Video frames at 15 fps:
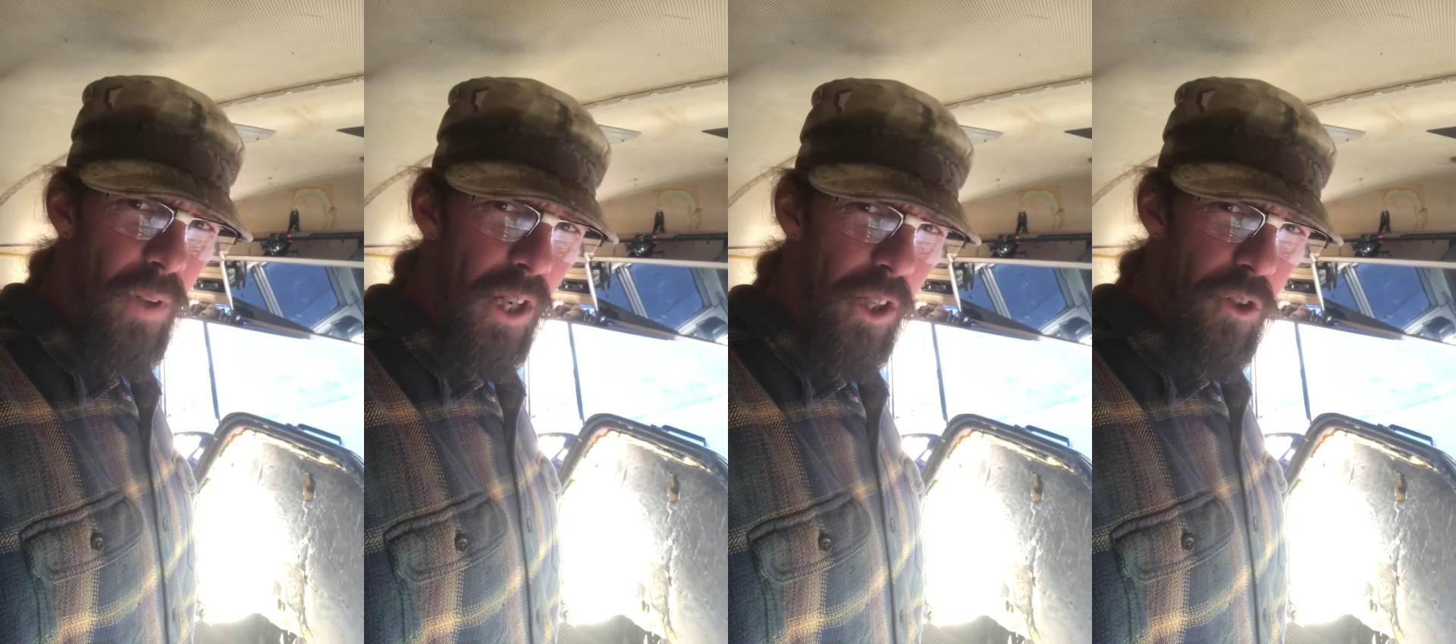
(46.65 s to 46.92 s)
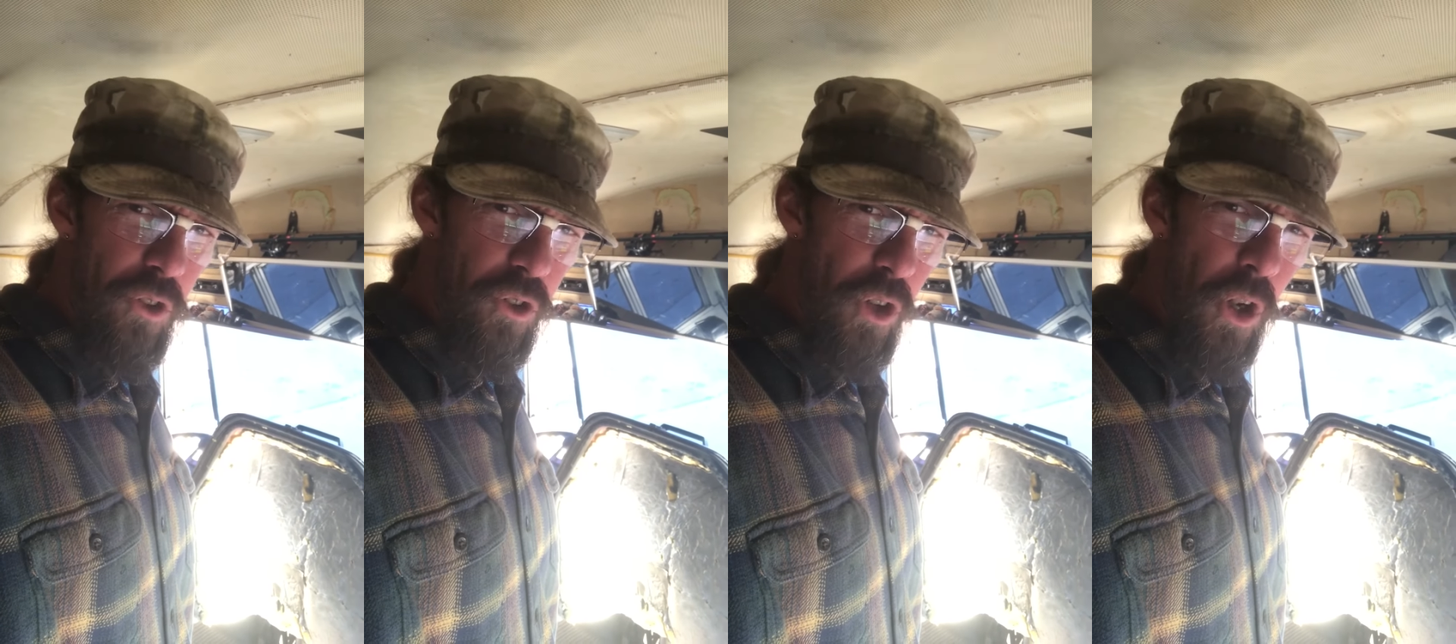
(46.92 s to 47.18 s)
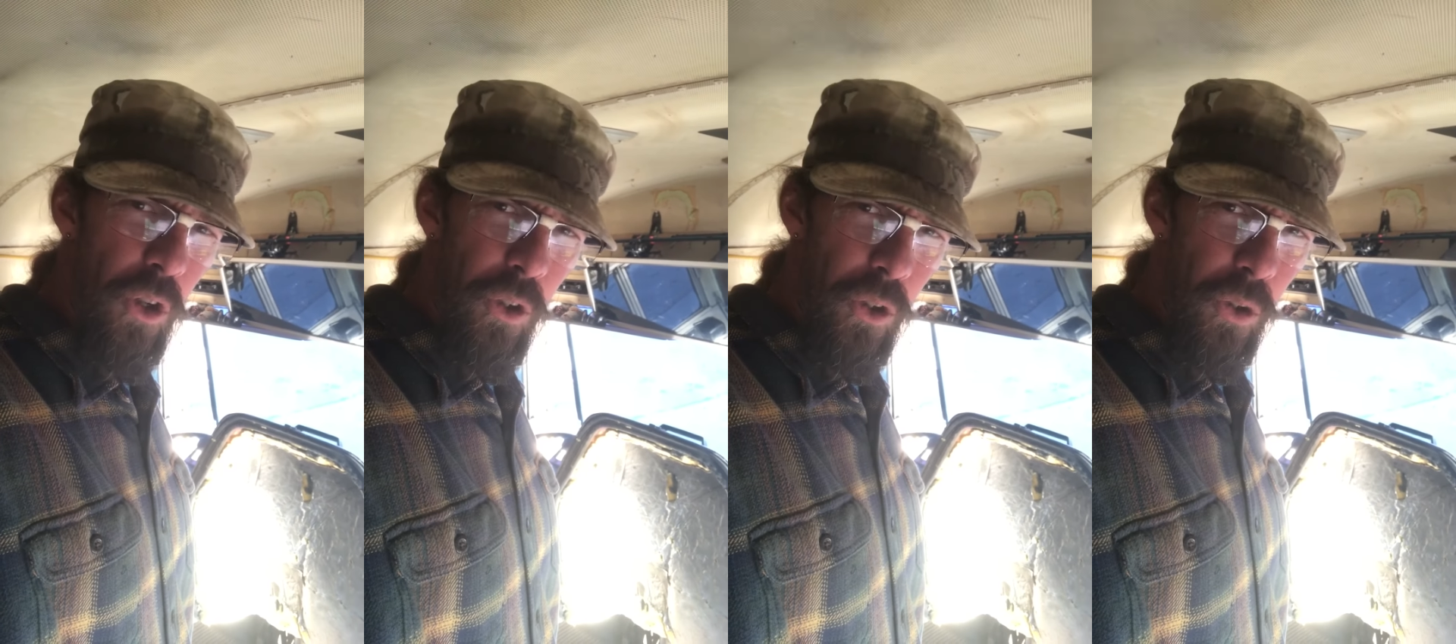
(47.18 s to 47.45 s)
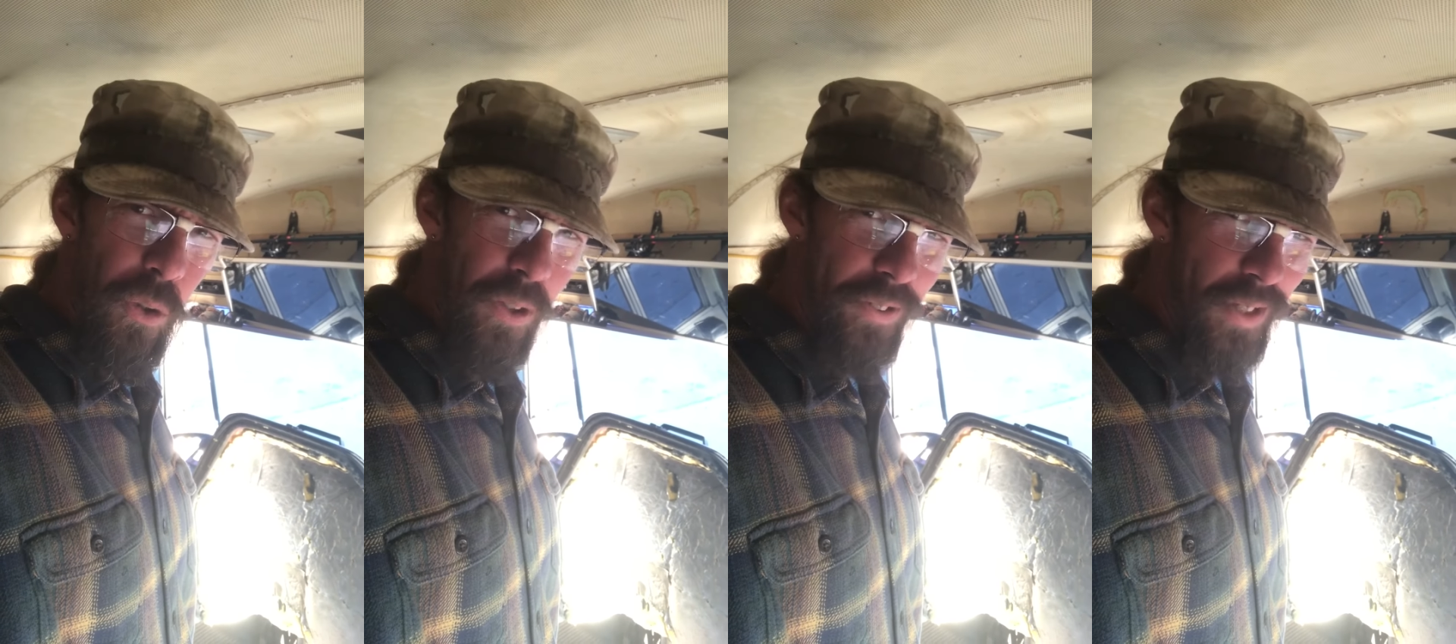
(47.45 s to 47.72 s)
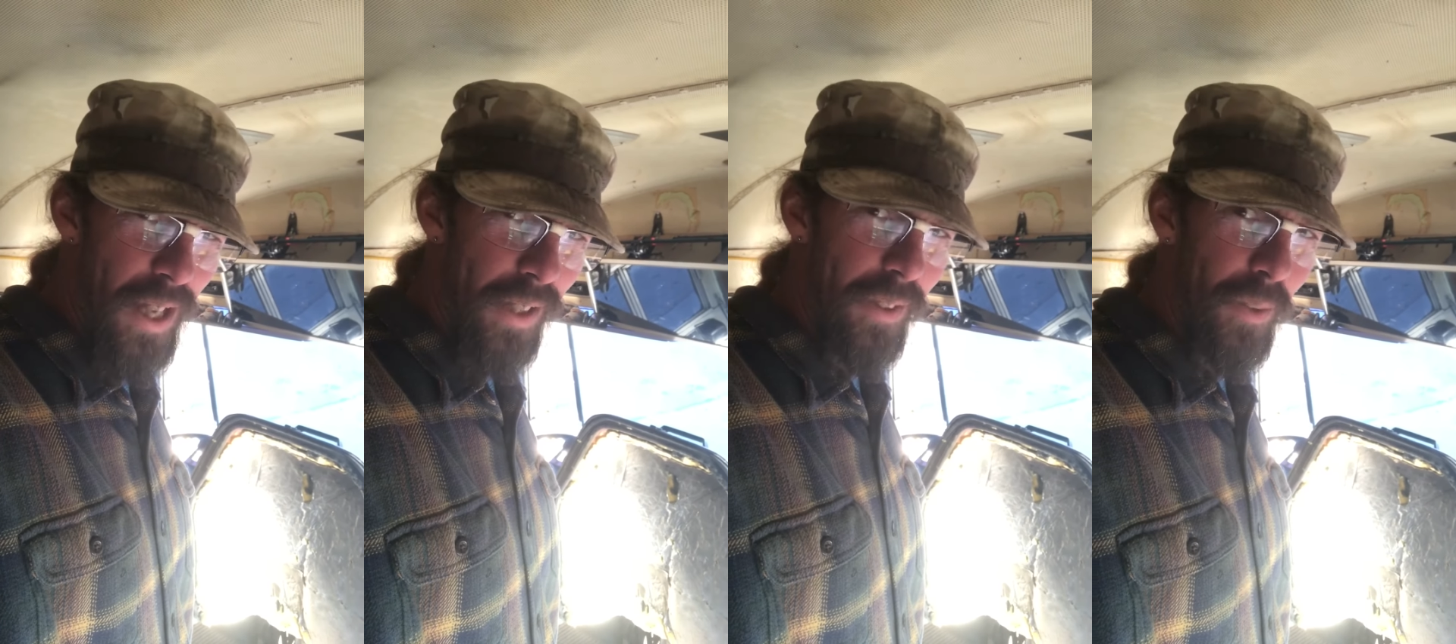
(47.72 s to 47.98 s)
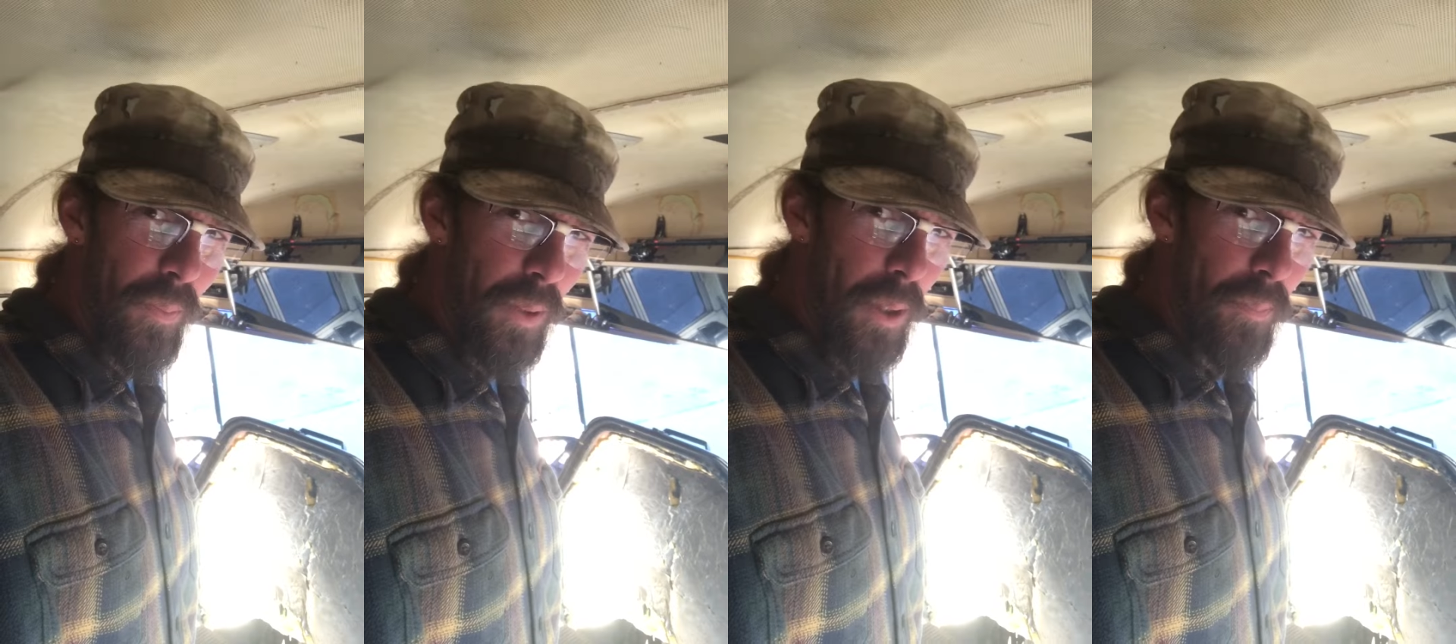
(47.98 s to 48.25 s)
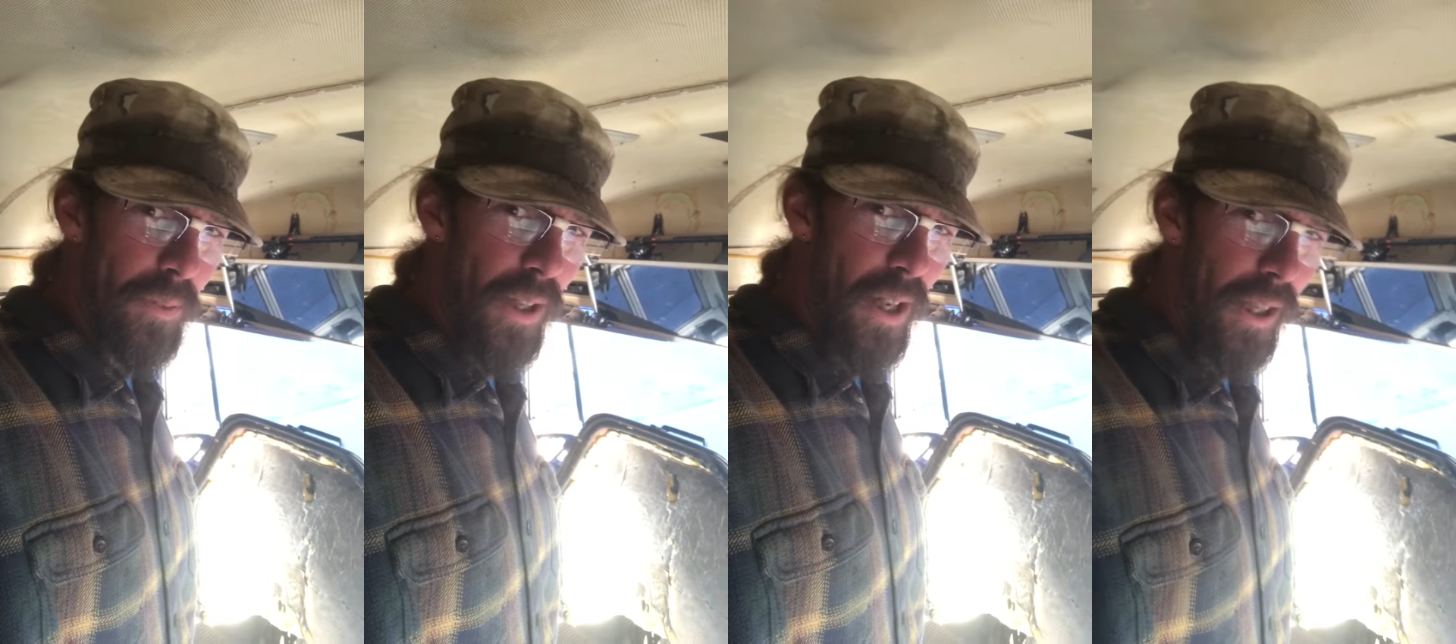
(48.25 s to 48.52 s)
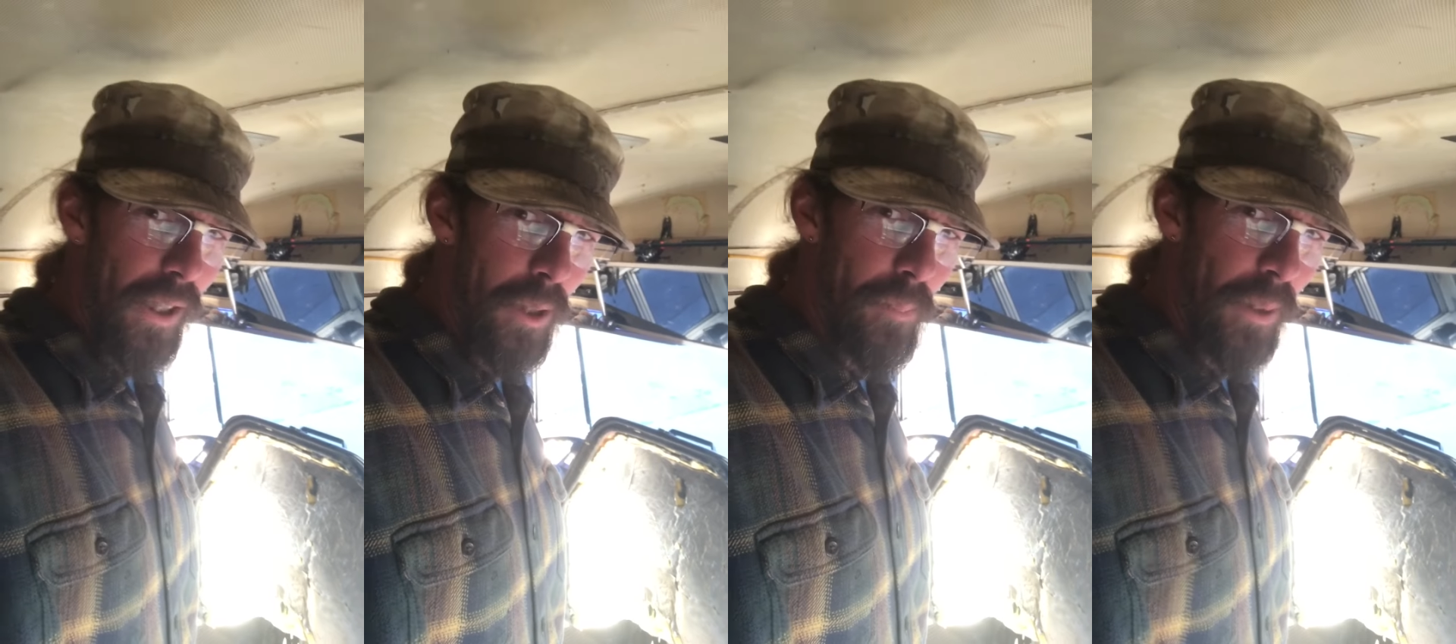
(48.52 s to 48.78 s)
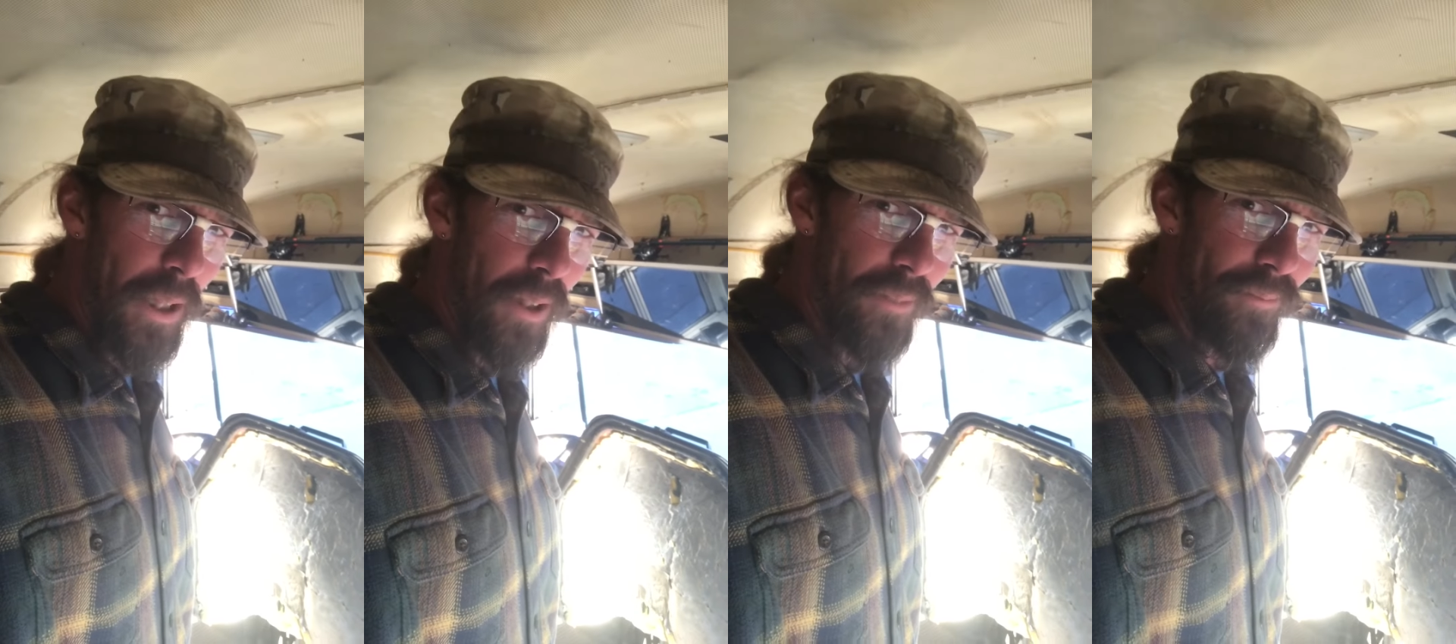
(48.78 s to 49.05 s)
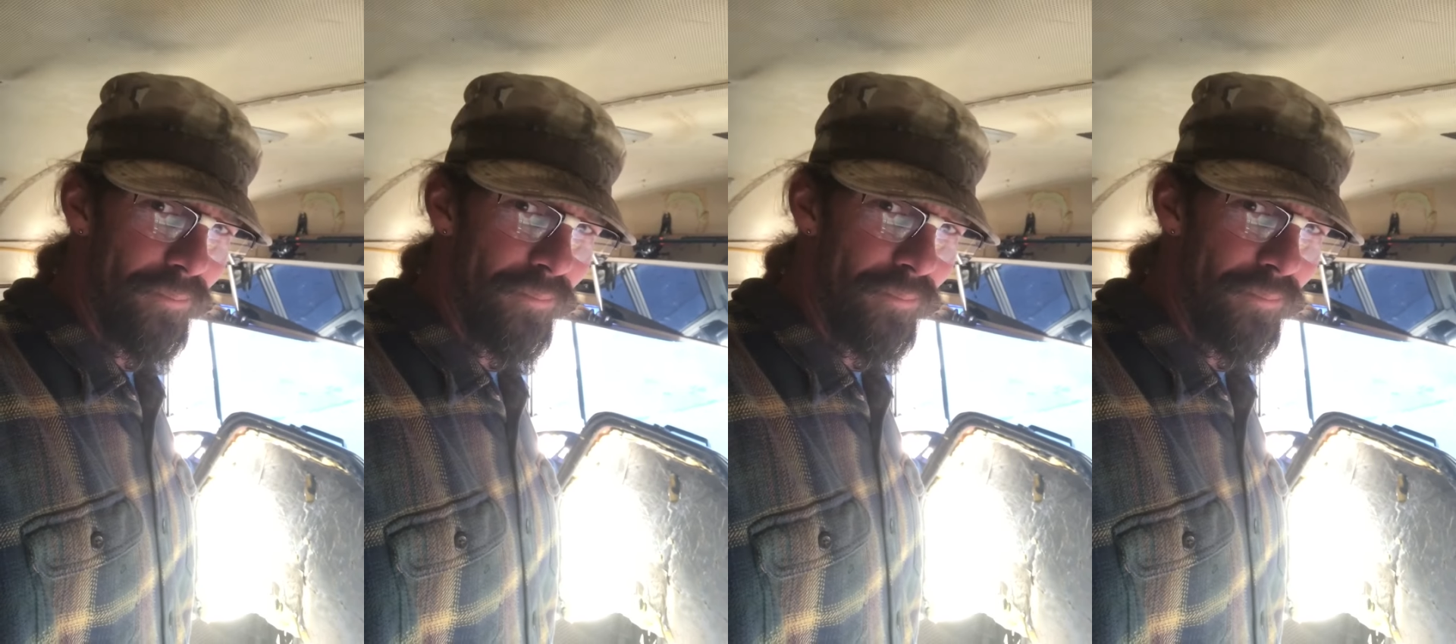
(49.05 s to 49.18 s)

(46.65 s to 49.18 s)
I could show you exactly what I'm talking about.